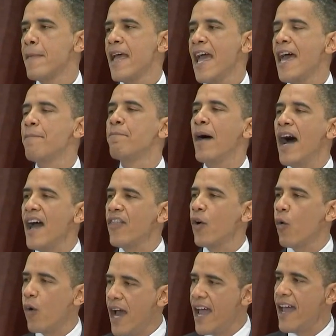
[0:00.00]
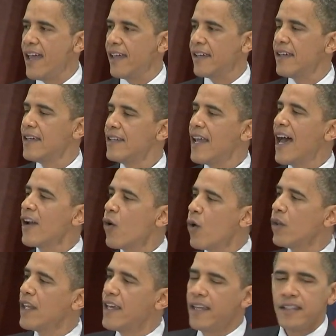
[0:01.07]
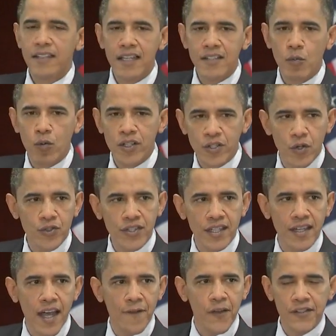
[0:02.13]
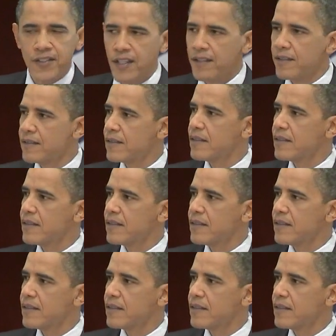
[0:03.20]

And by the way, not only does it reduce the deficit,